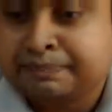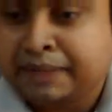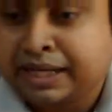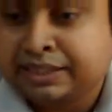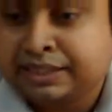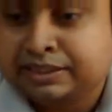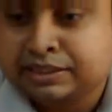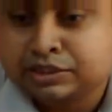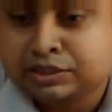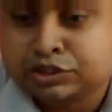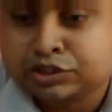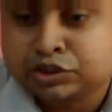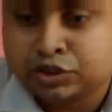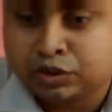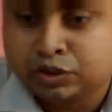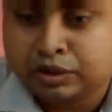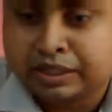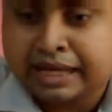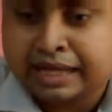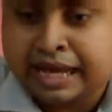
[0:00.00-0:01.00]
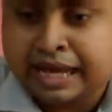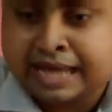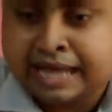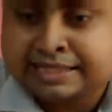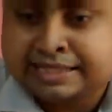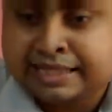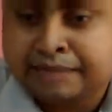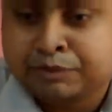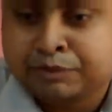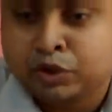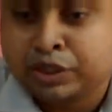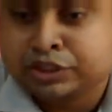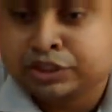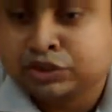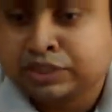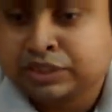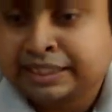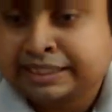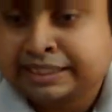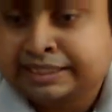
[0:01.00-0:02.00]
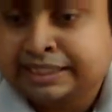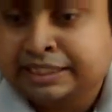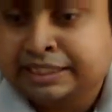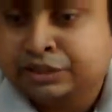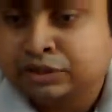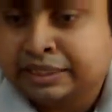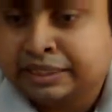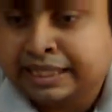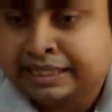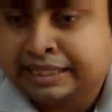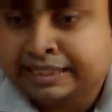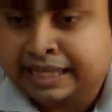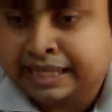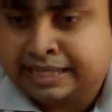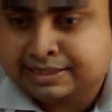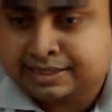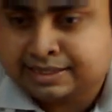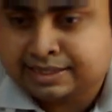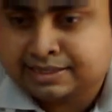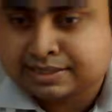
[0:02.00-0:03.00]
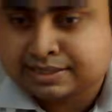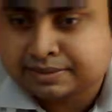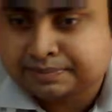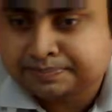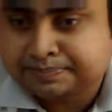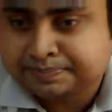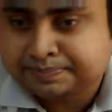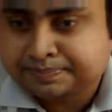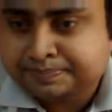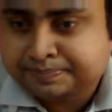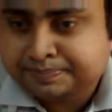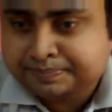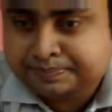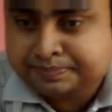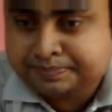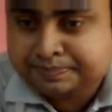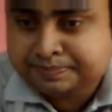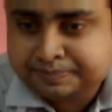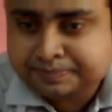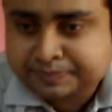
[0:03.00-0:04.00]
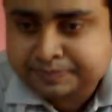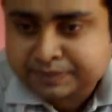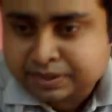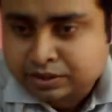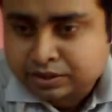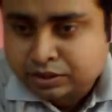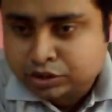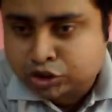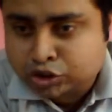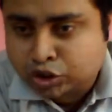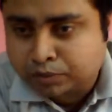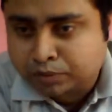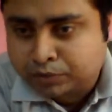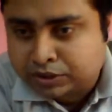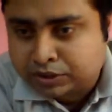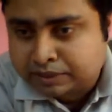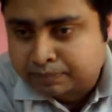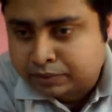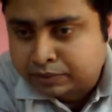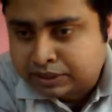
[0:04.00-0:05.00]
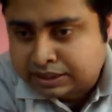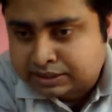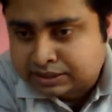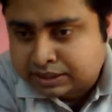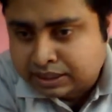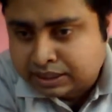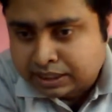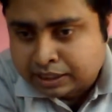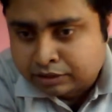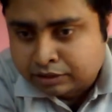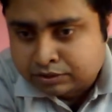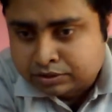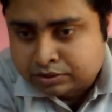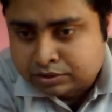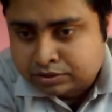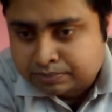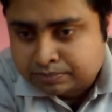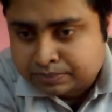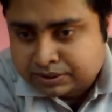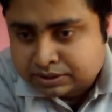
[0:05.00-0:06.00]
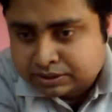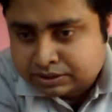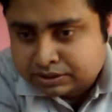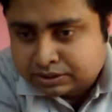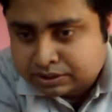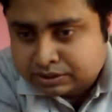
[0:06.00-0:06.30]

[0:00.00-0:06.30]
part. So as I am going to the detail, you will get the answers. Shomodip Bhuya, sir, how do you pick?